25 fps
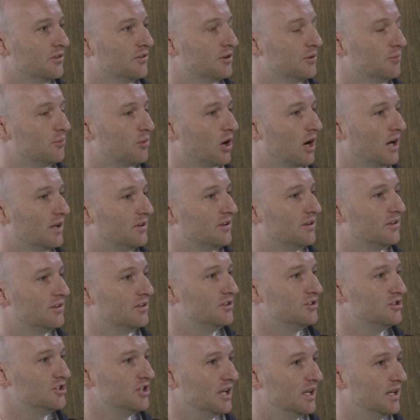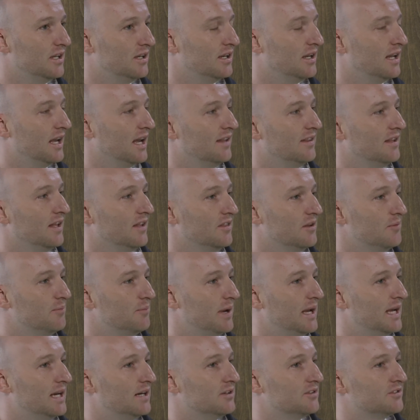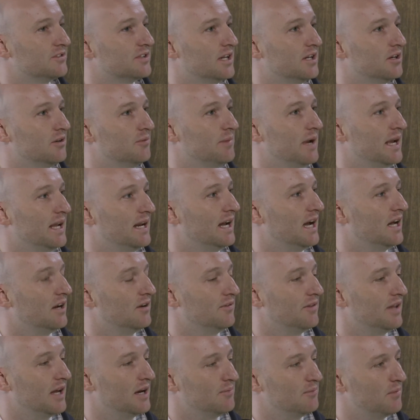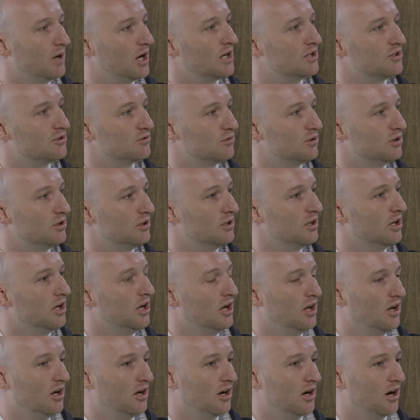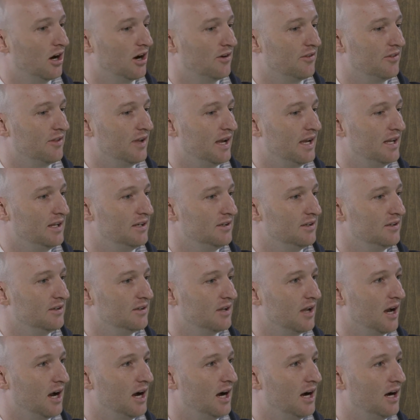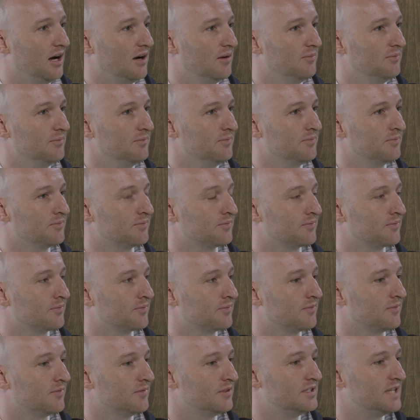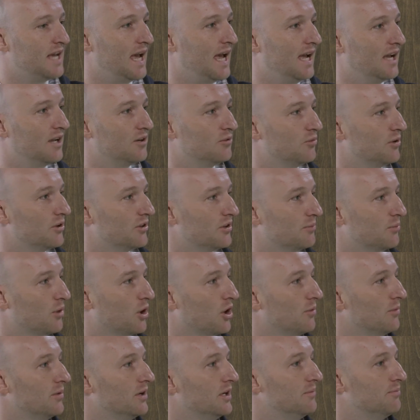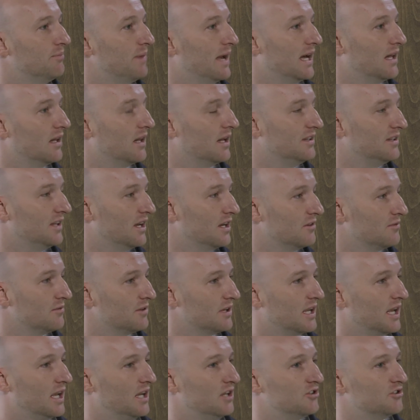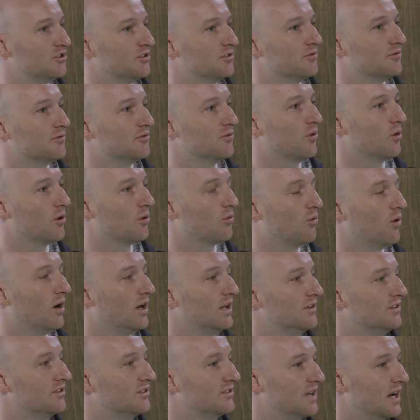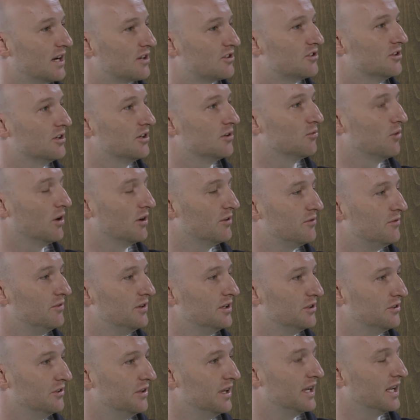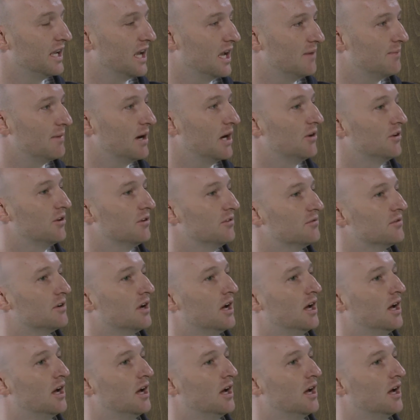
They're brought to the gin, and then the bales that are made out of that module are then tagged with a permanent bale identification for what section and what field they came out of.